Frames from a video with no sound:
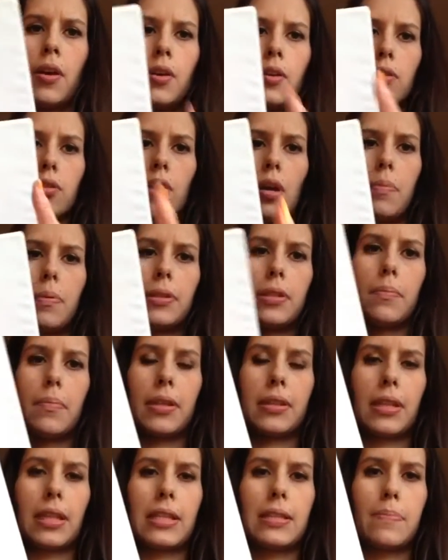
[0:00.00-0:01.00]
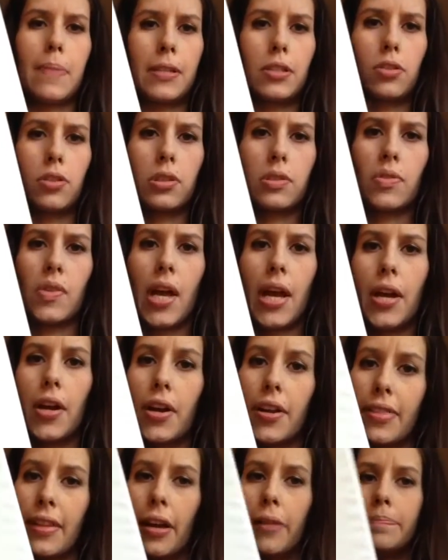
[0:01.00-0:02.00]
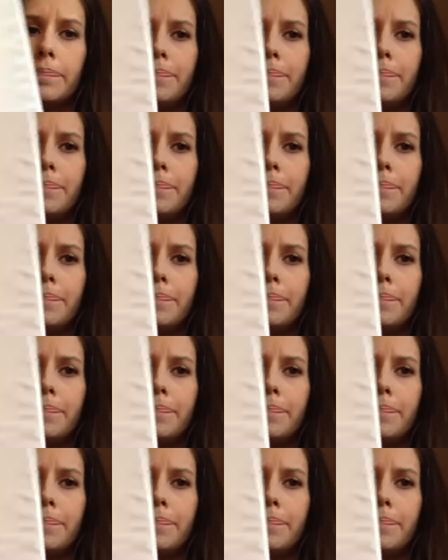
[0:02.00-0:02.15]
so I put the monthly specials flyer in there.